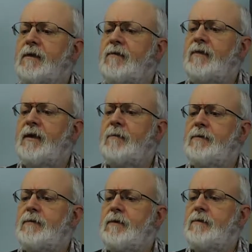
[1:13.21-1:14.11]
of
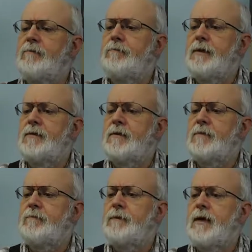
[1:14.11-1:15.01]
Amazon
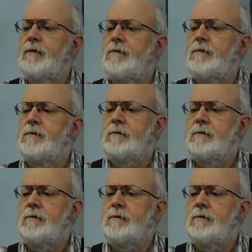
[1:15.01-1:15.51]
basic batteries.